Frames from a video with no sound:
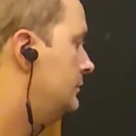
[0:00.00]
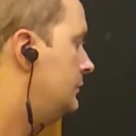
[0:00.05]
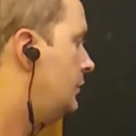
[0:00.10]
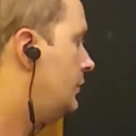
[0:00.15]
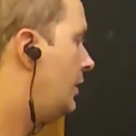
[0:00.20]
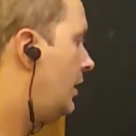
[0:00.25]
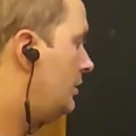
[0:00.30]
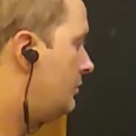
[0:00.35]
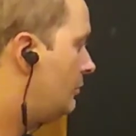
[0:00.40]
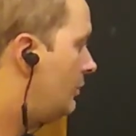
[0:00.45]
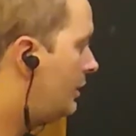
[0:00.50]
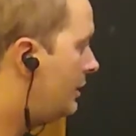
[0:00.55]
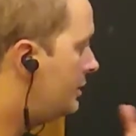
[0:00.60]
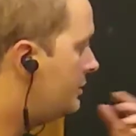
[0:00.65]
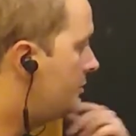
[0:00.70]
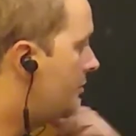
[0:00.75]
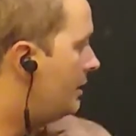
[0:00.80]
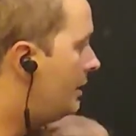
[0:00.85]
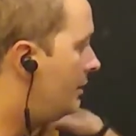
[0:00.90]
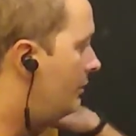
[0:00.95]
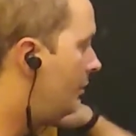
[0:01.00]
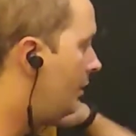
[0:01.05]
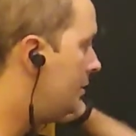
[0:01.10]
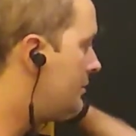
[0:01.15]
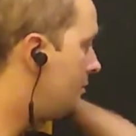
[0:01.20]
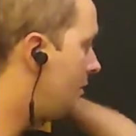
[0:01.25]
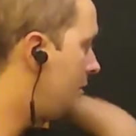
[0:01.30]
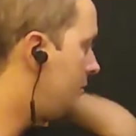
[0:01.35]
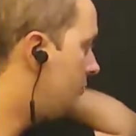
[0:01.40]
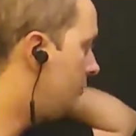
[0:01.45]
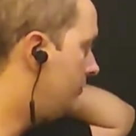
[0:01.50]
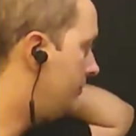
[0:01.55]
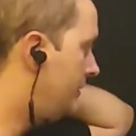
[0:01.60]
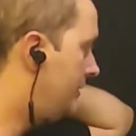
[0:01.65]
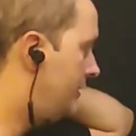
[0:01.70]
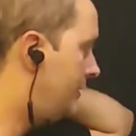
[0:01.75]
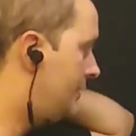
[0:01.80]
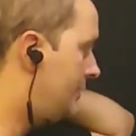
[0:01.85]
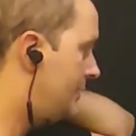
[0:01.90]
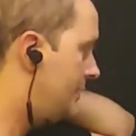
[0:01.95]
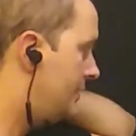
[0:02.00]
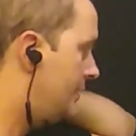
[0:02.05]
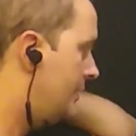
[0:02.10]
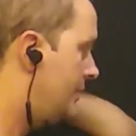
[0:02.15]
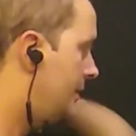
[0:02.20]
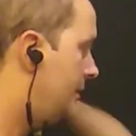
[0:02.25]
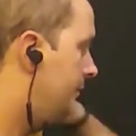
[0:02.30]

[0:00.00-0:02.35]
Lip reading: Okay, what do I do with this?